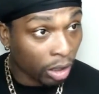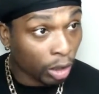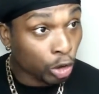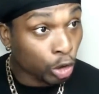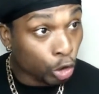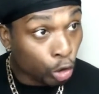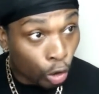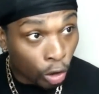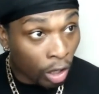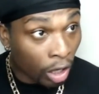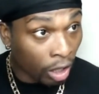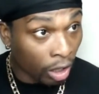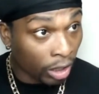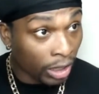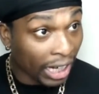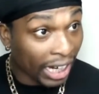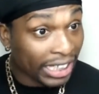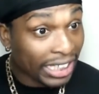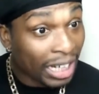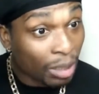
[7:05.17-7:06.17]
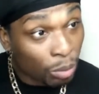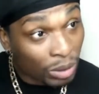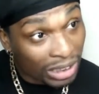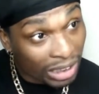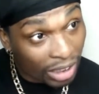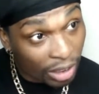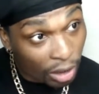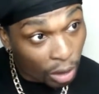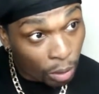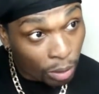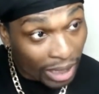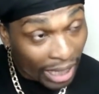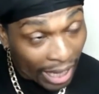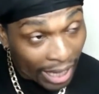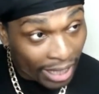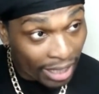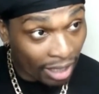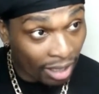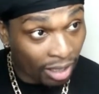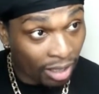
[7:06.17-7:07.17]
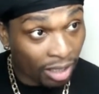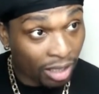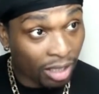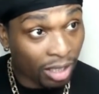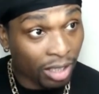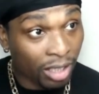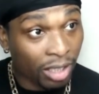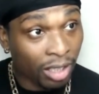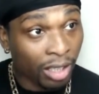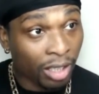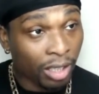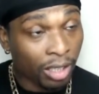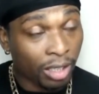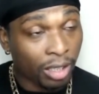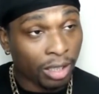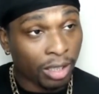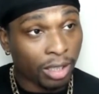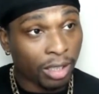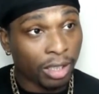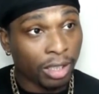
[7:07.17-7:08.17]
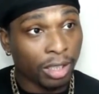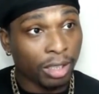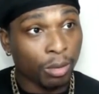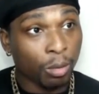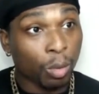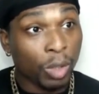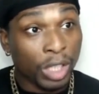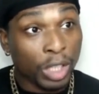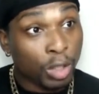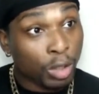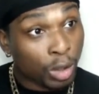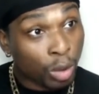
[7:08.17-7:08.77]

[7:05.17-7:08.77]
a jugger, and that was in the UK. What are you